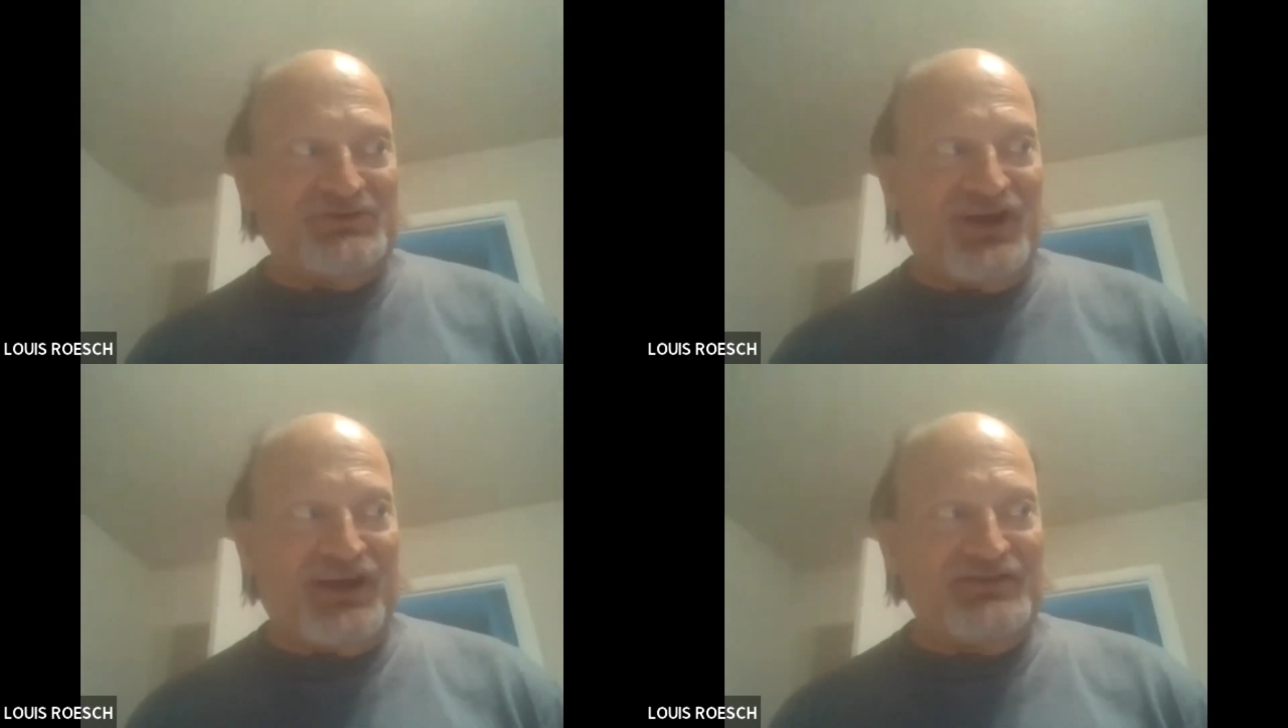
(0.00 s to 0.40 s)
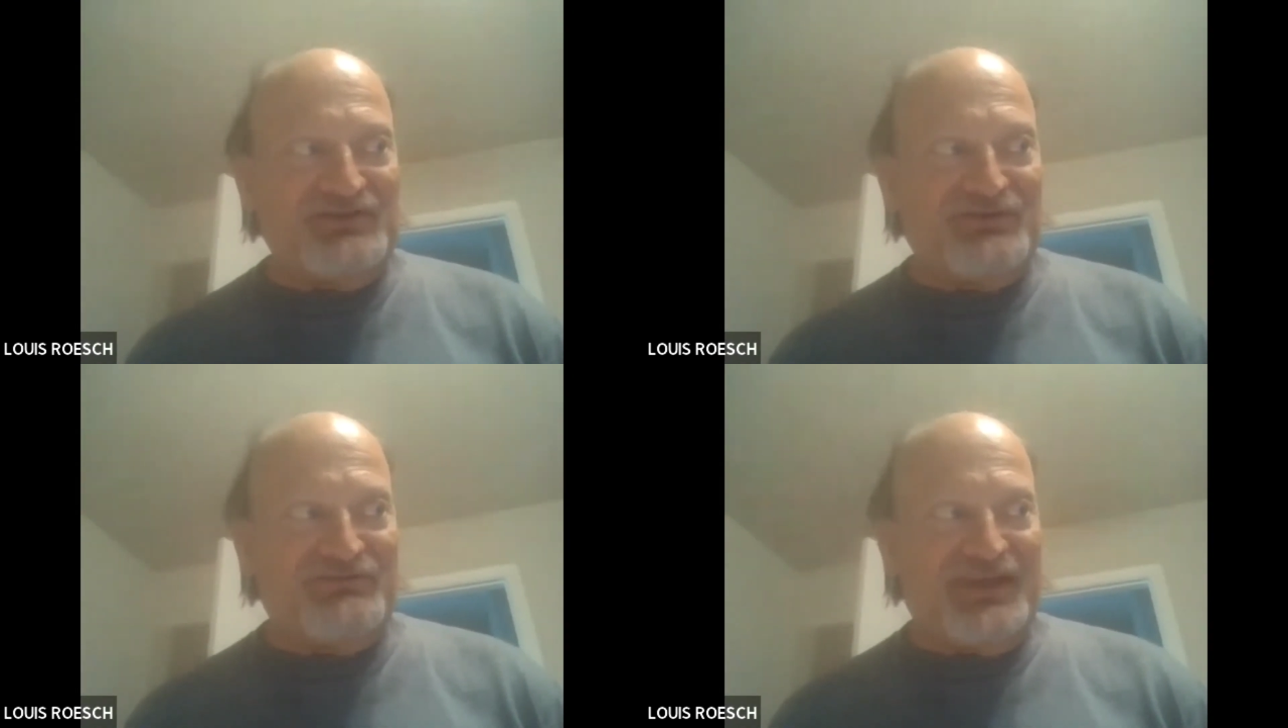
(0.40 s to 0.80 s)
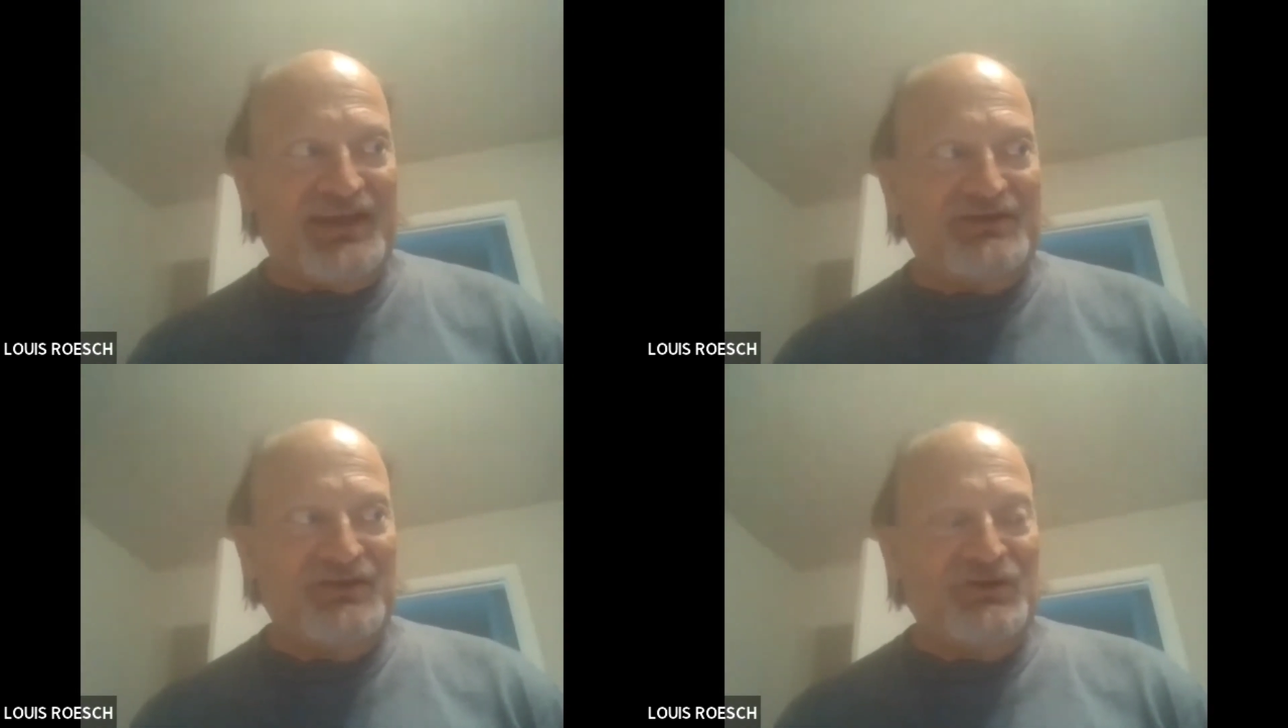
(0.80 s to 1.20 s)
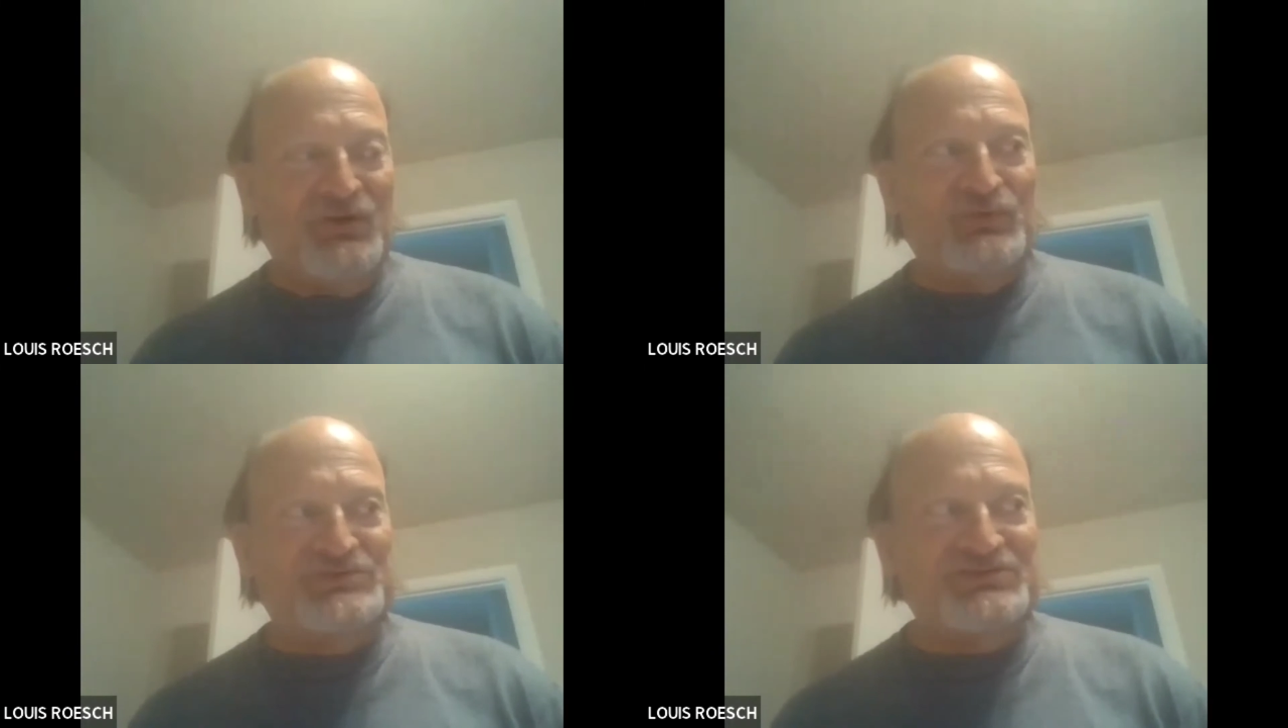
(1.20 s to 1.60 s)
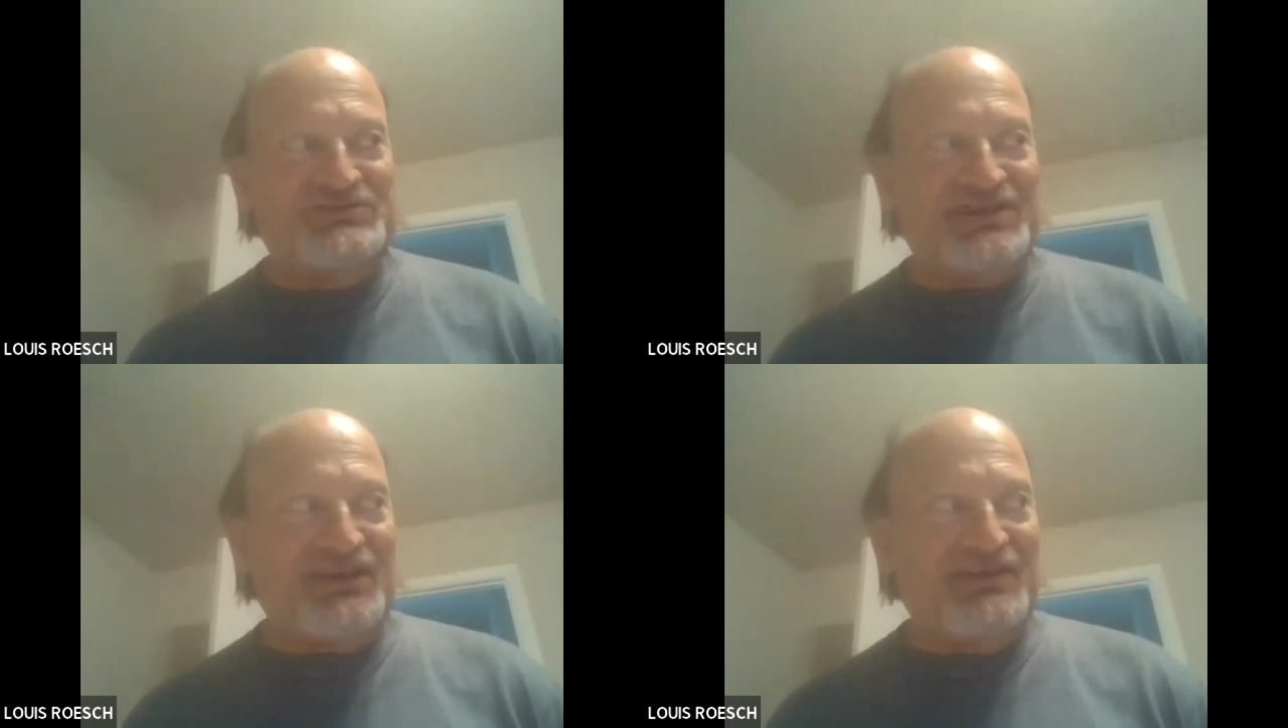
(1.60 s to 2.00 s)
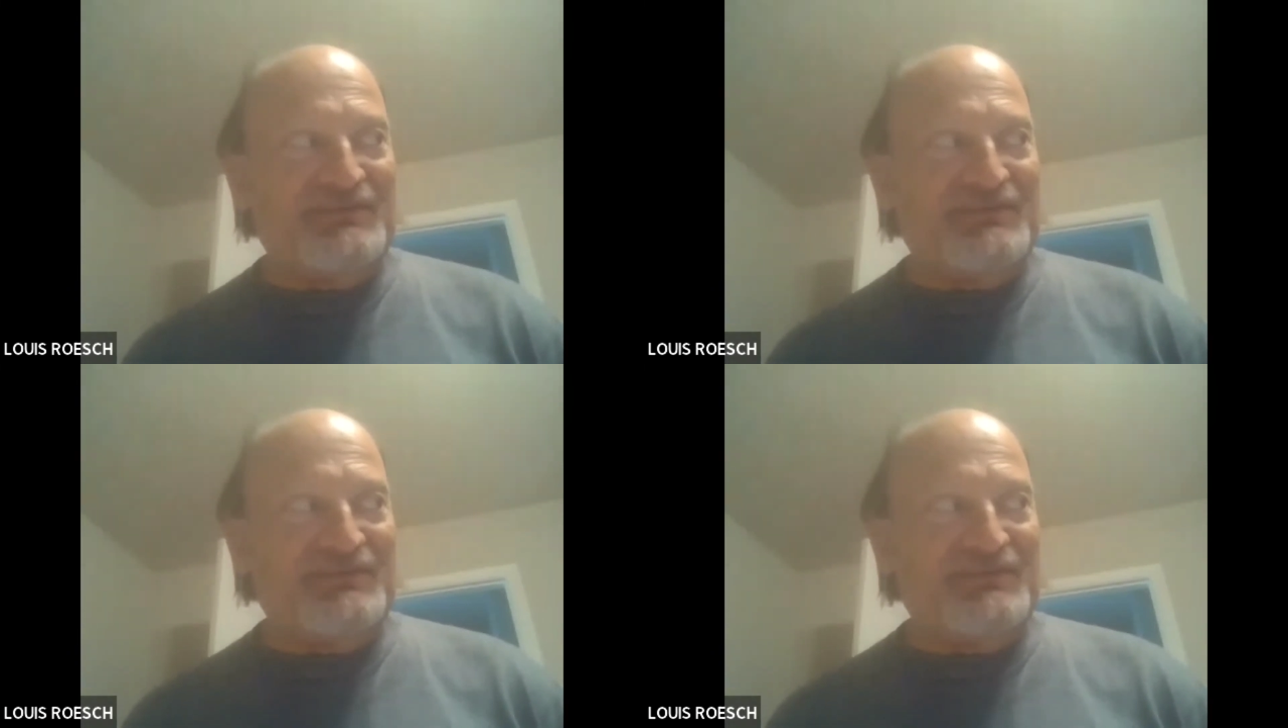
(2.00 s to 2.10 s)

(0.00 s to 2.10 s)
you were talking to a fan, who would you